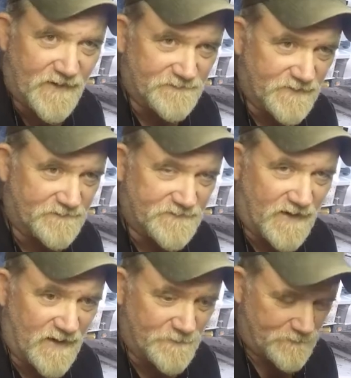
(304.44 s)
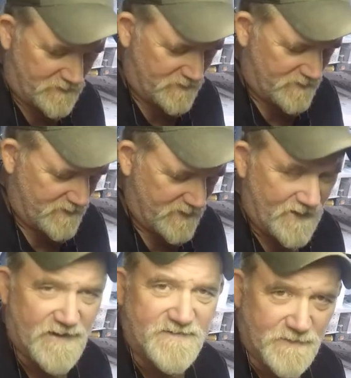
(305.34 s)
have enough time,
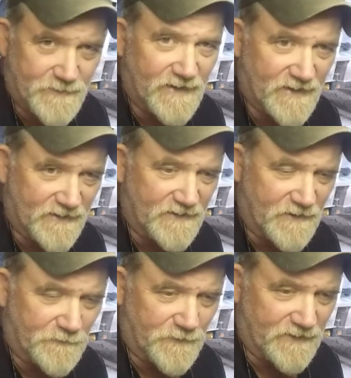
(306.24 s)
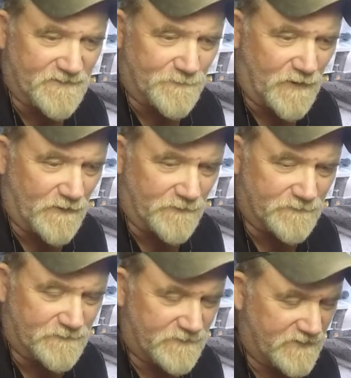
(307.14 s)
and I should be getting the O-ring tomorrow.
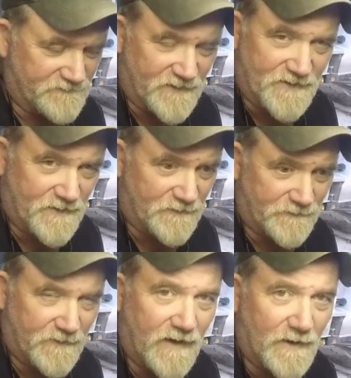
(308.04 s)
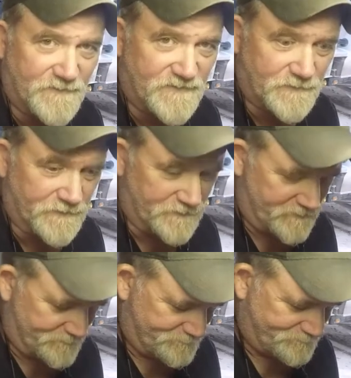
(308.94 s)
If I don't, I'm screwed.
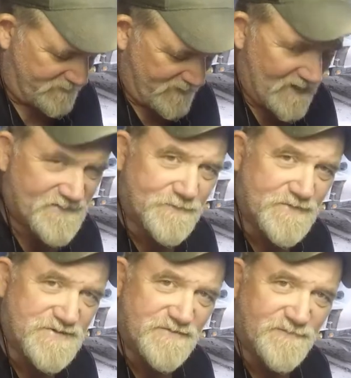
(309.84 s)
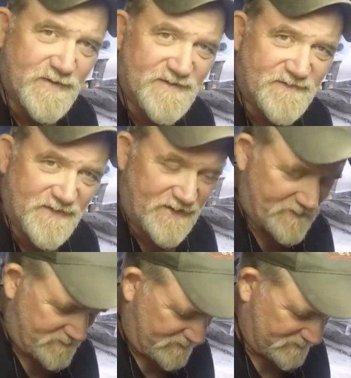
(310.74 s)
That's what you've been
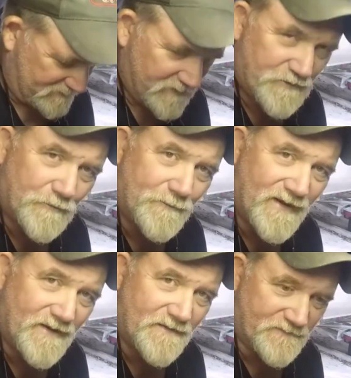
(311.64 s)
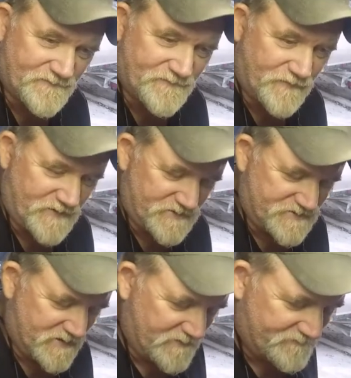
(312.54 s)
seeing a little bit of the
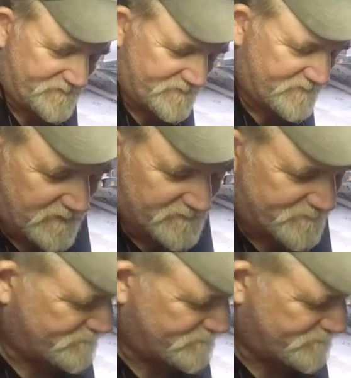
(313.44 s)
footage of